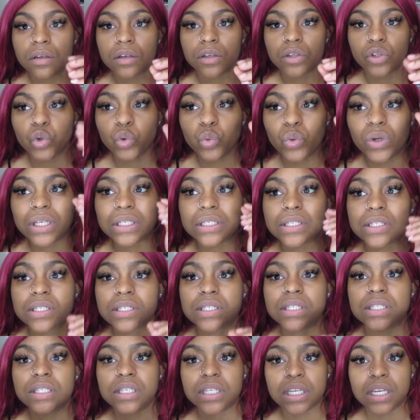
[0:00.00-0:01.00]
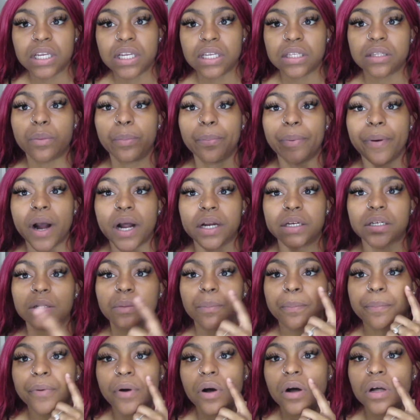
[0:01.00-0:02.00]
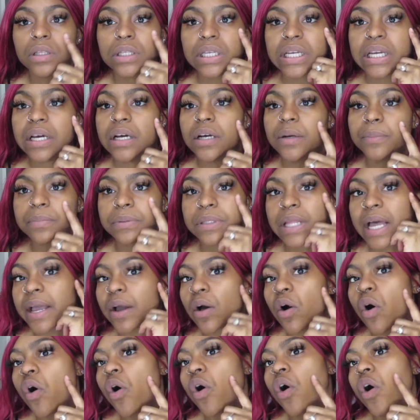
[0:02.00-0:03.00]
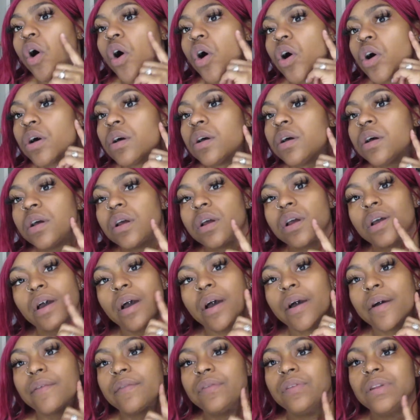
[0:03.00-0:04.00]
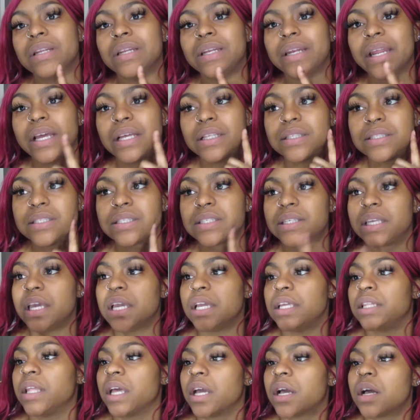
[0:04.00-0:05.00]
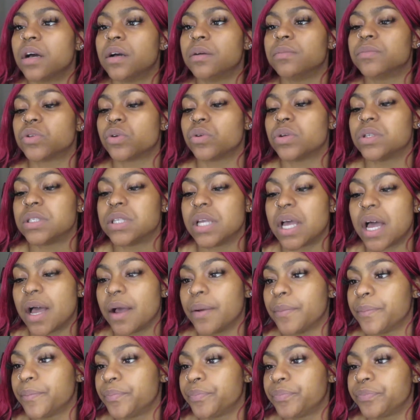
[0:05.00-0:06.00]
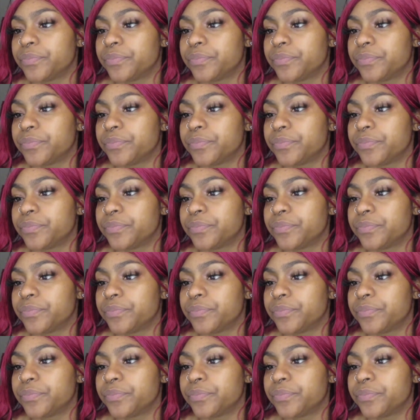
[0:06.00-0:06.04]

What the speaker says: you could see the product balling up like all of the dead skin that comes on top. So